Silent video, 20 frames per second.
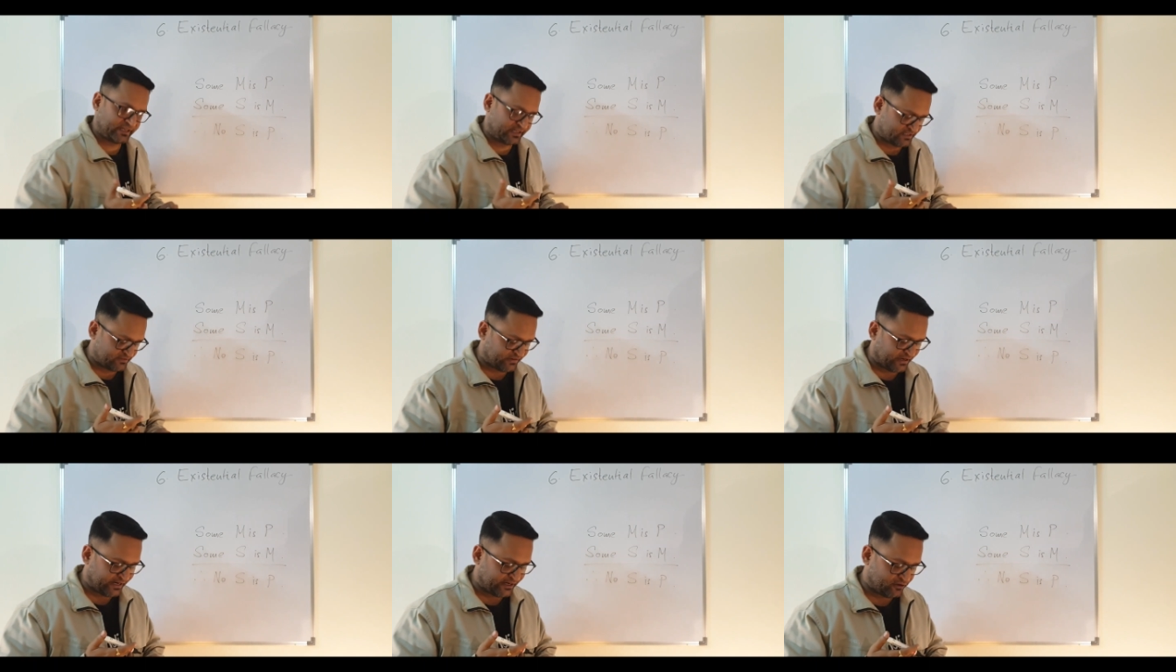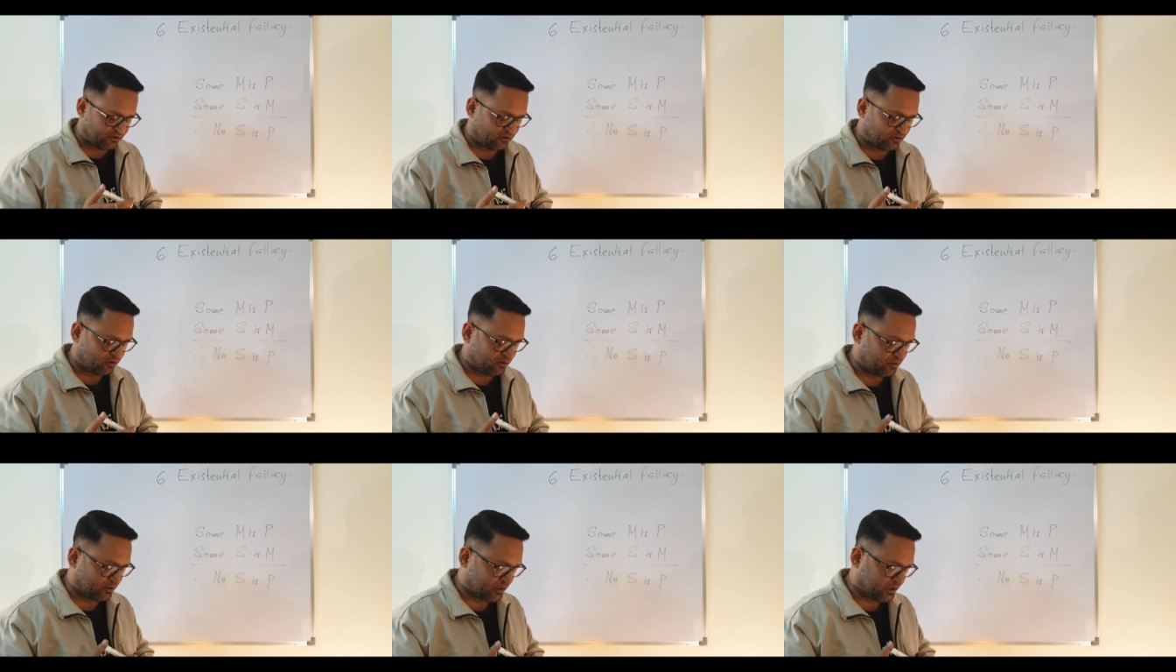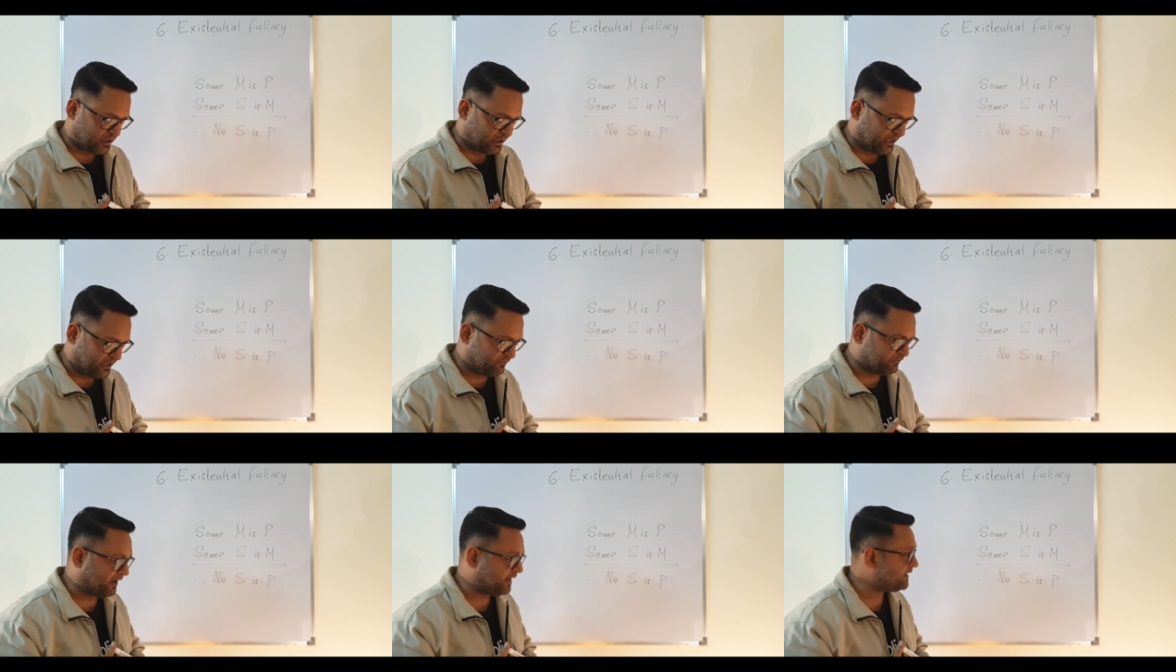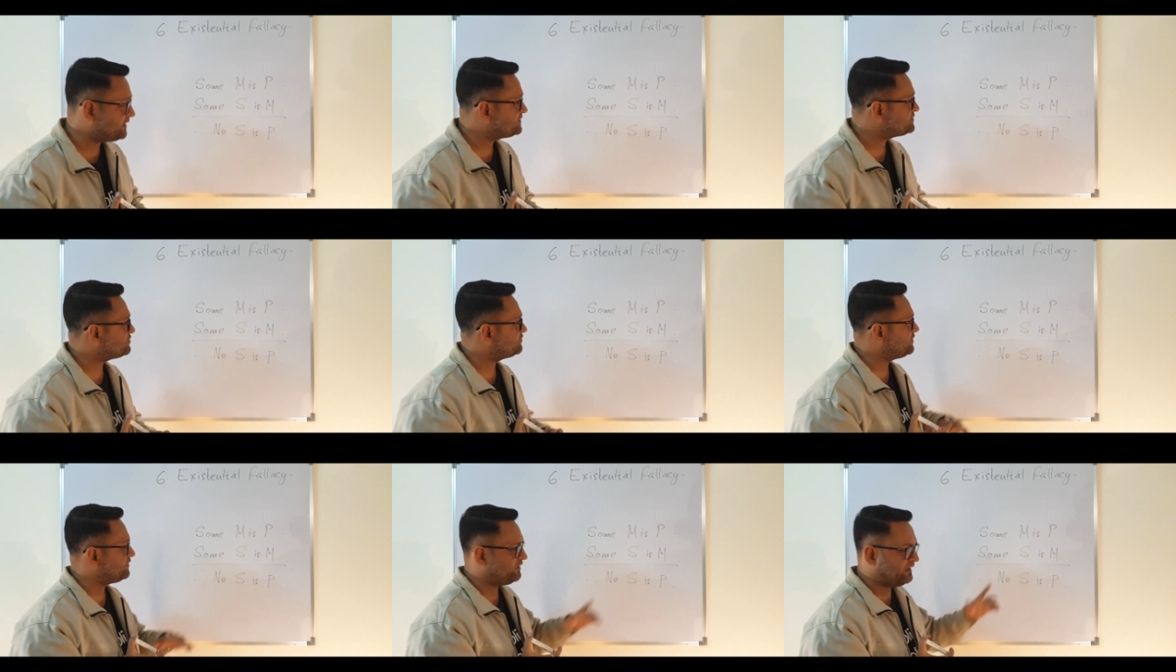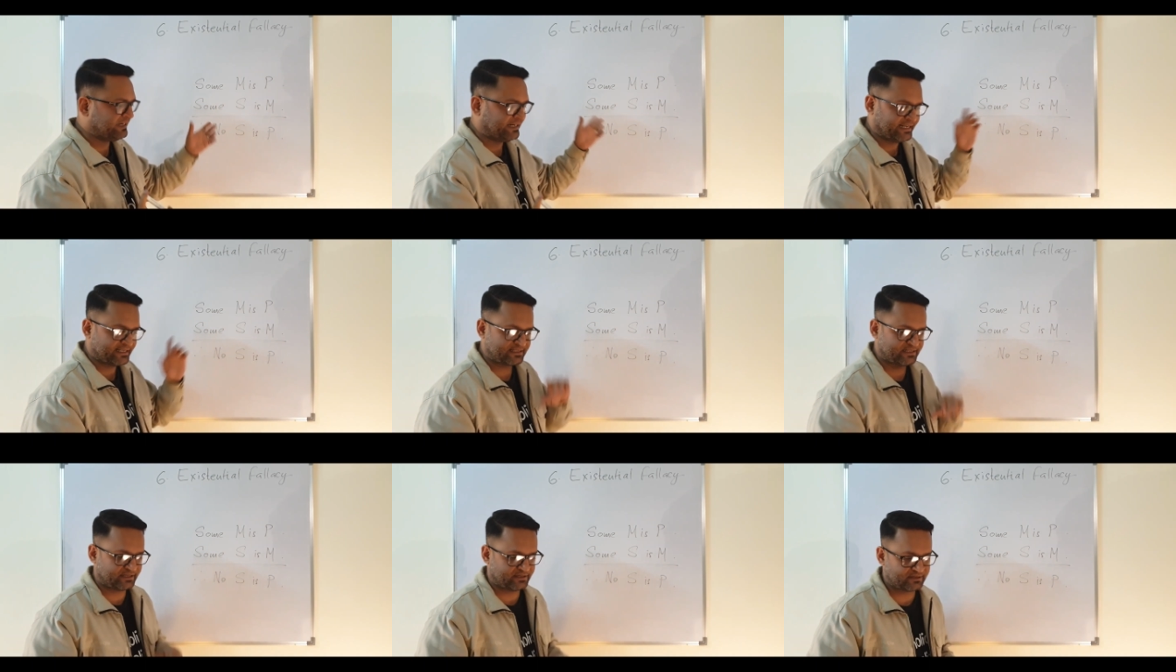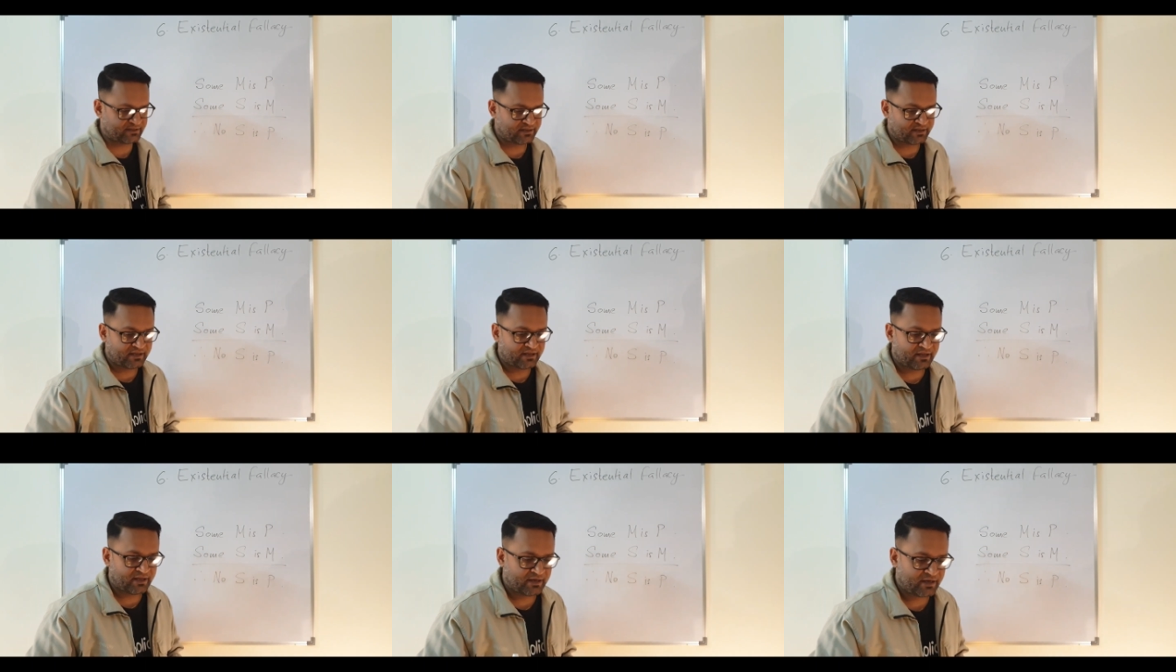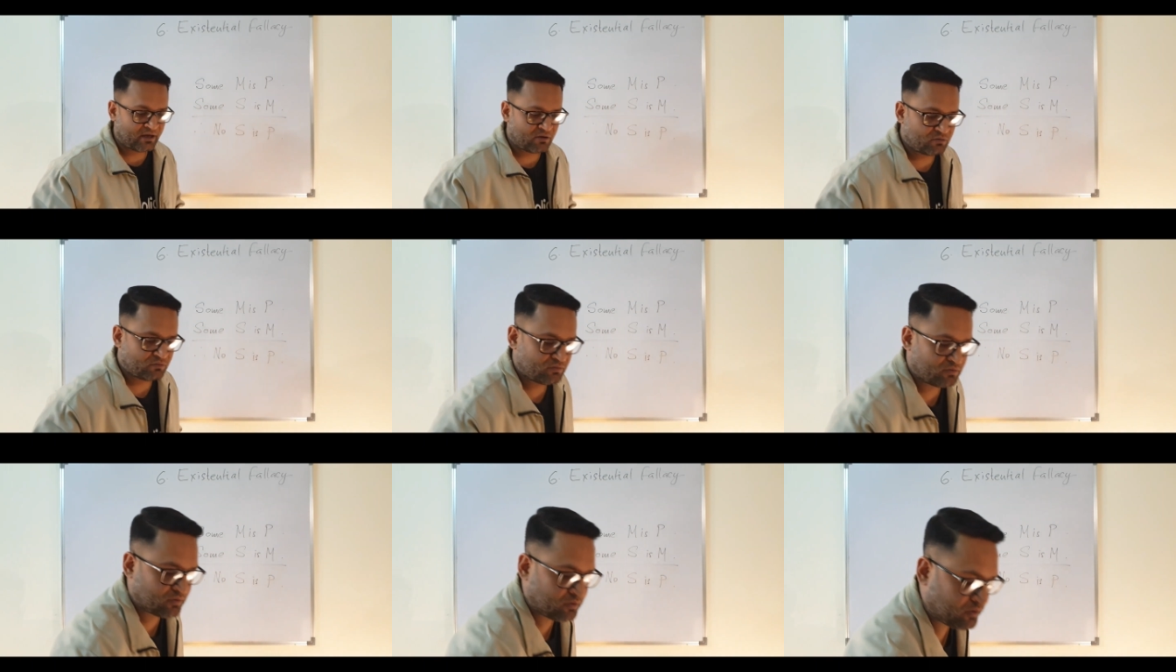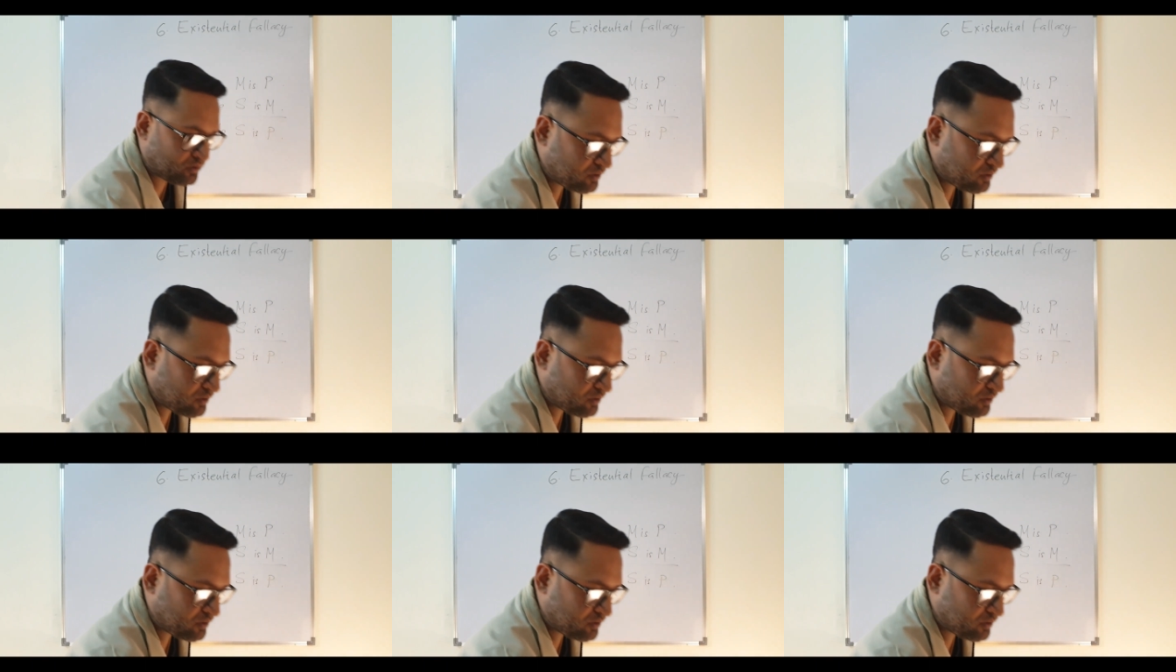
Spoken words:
it is valid or invalid, so we will test it. Now,